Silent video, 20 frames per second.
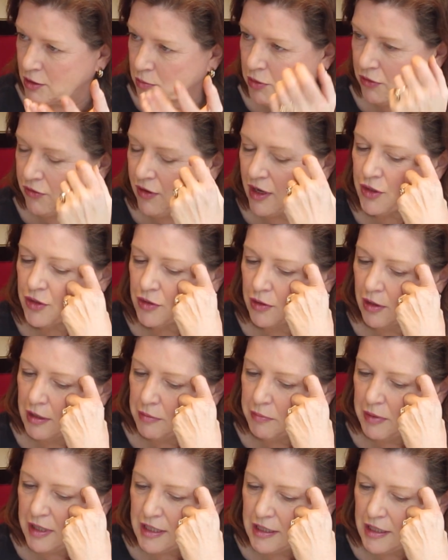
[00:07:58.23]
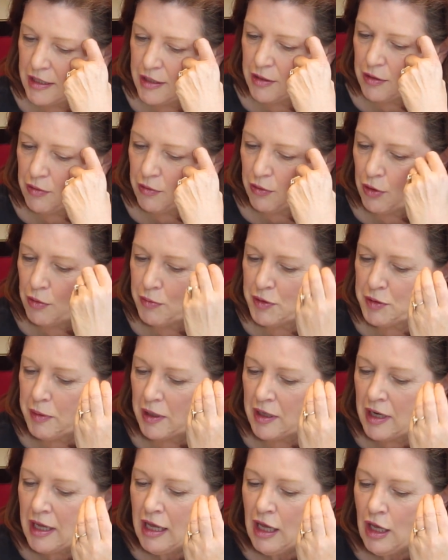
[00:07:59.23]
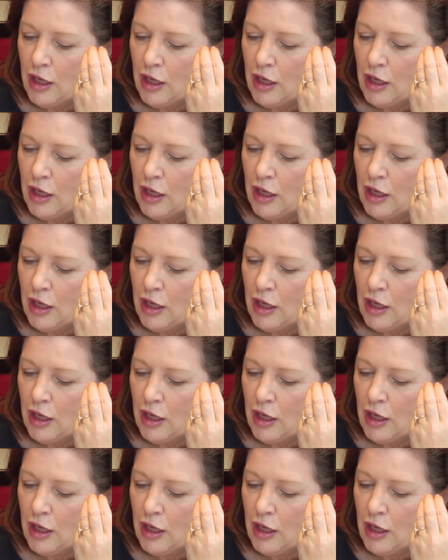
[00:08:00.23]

to professional and business groups, but